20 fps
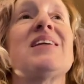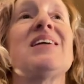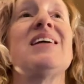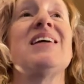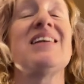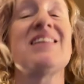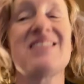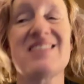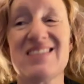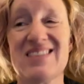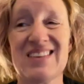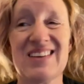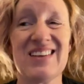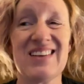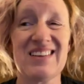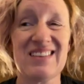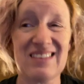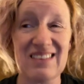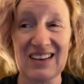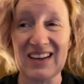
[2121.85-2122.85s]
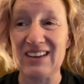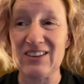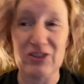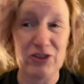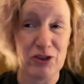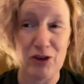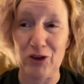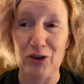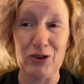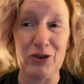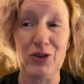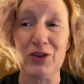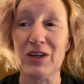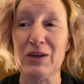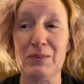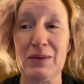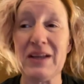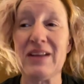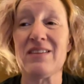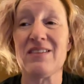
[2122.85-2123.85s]
it's external. I
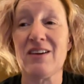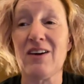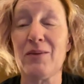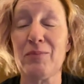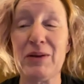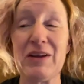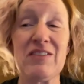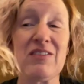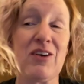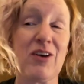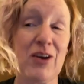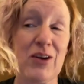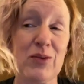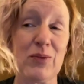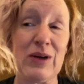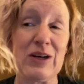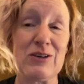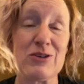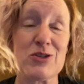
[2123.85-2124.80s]
mean, it's a piece of hardware,